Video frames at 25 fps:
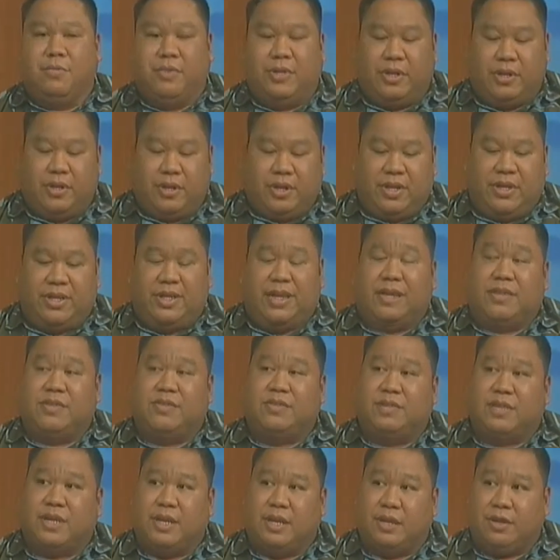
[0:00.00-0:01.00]
our detectives
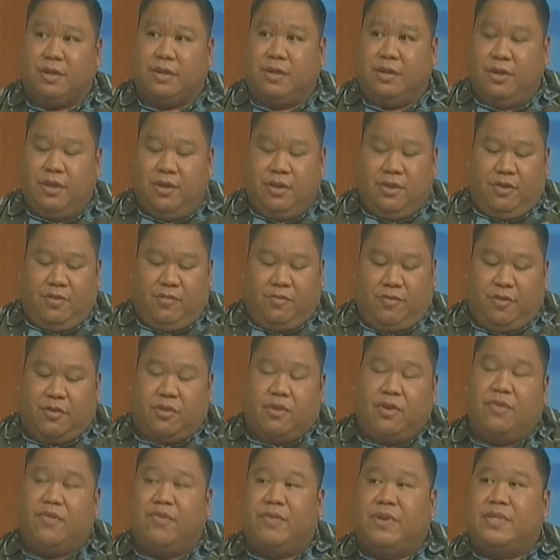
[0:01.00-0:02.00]
can further
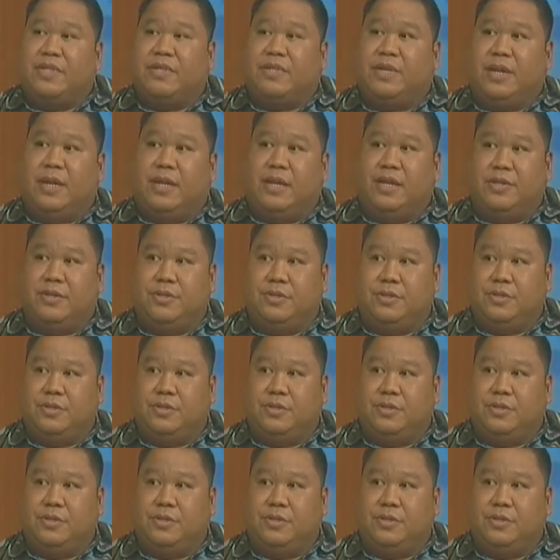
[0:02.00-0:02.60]
investigate into.